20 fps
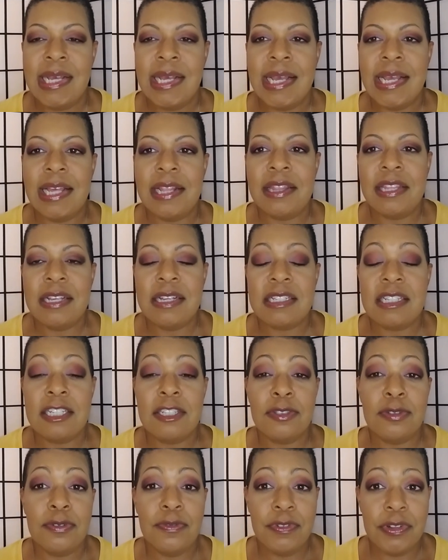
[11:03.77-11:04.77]
and things
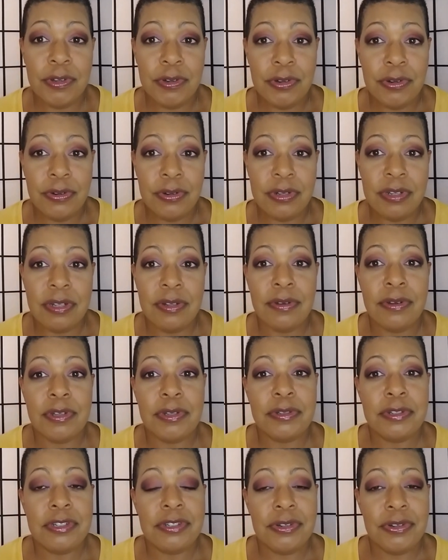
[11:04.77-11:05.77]
that you've learned along
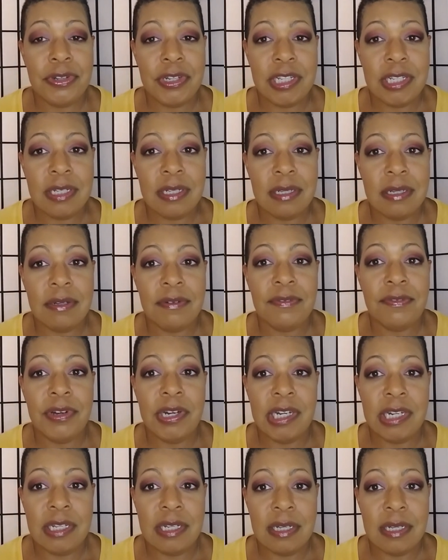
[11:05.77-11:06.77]
your journey of
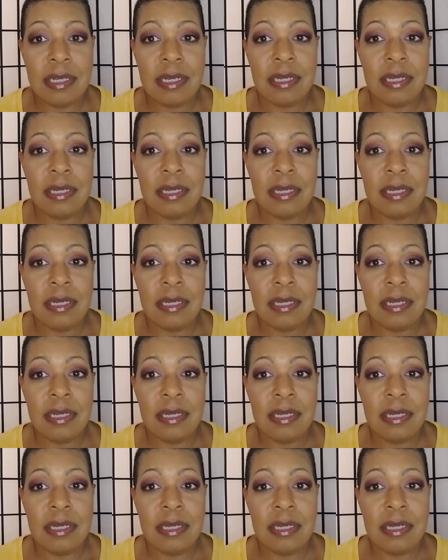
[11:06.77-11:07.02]
writing